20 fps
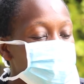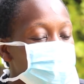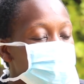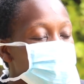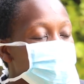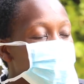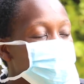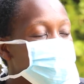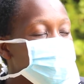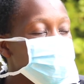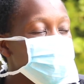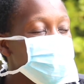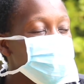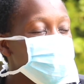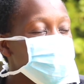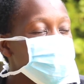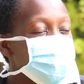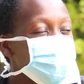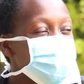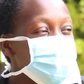well,
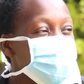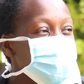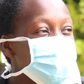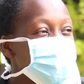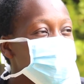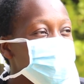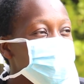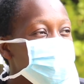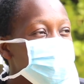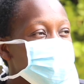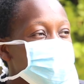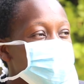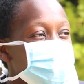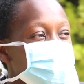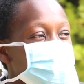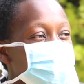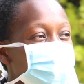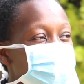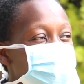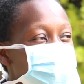because
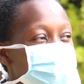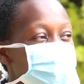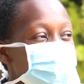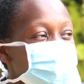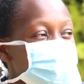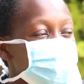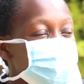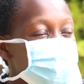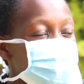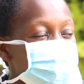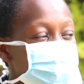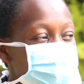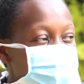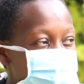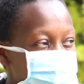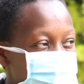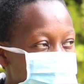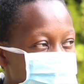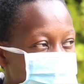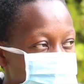the emphasis
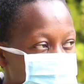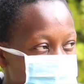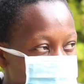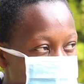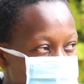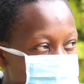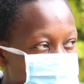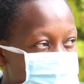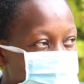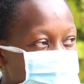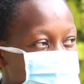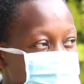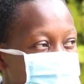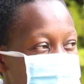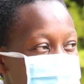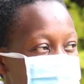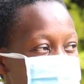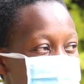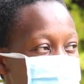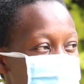is equally
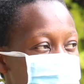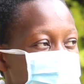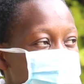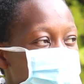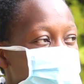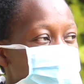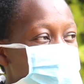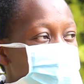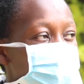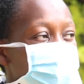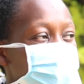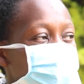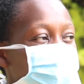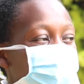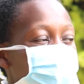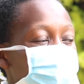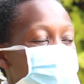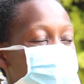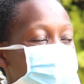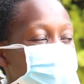distributed on all
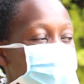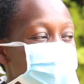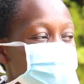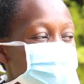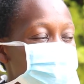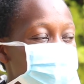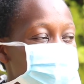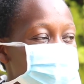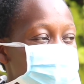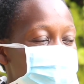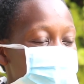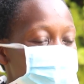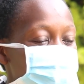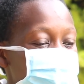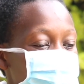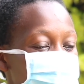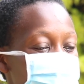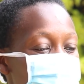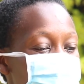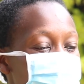healthcare services.